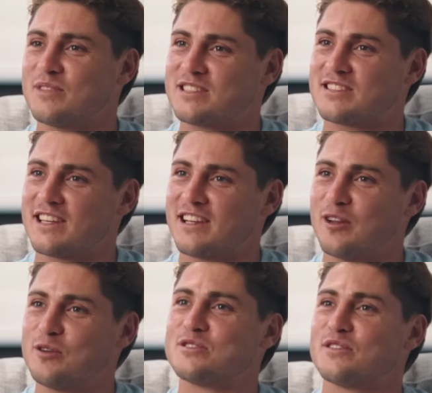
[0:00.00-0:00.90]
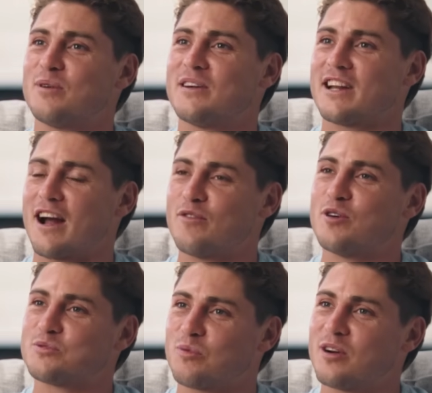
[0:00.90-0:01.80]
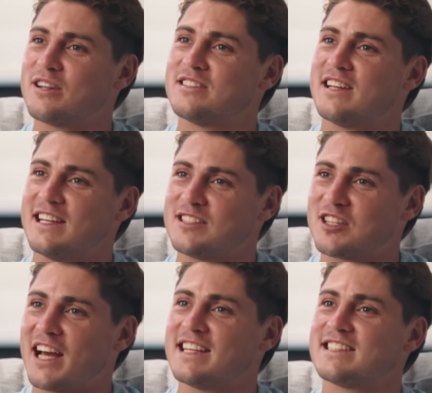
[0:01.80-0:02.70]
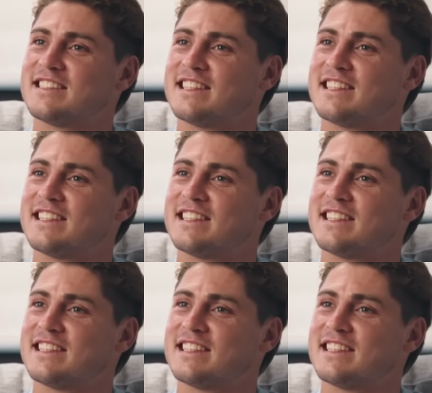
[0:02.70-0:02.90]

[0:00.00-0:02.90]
It's the elusive one that I've always wanted and chased,